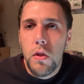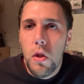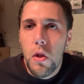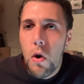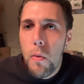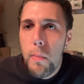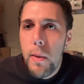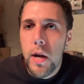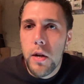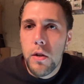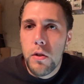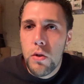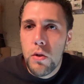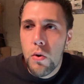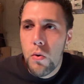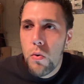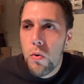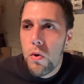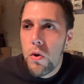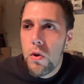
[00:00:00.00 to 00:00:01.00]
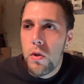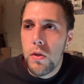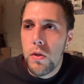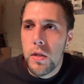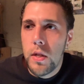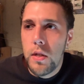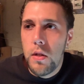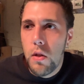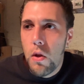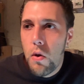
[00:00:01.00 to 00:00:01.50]
low buck tools
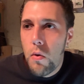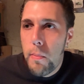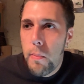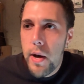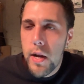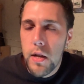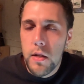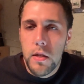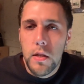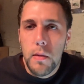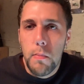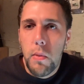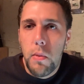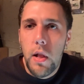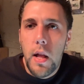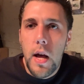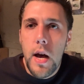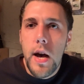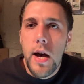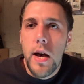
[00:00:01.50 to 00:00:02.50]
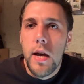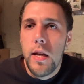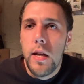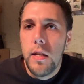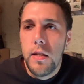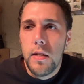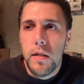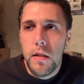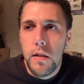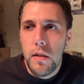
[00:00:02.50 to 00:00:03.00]
and low buck
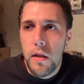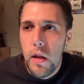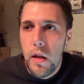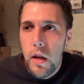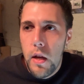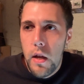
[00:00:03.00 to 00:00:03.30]
supplies, and